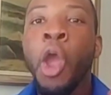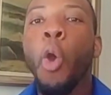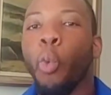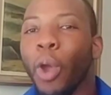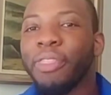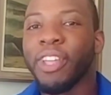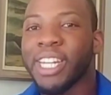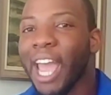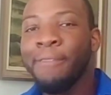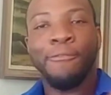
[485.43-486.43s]
when the
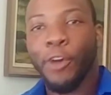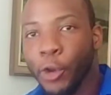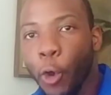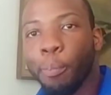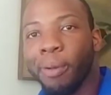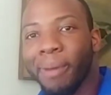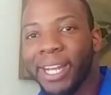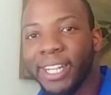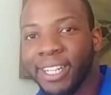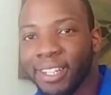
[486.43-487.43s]
time for an open
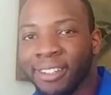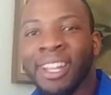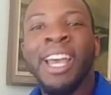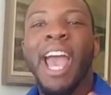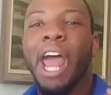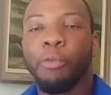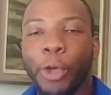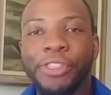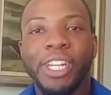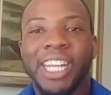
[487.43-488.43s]
mandate is and
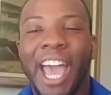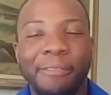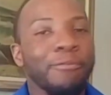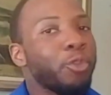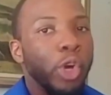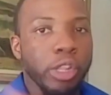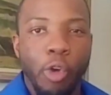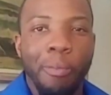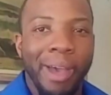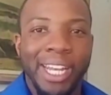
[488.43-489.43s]
when the time for a
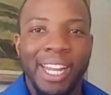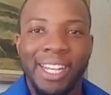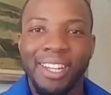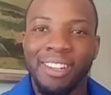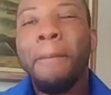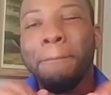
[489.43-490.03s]
sole mandate is,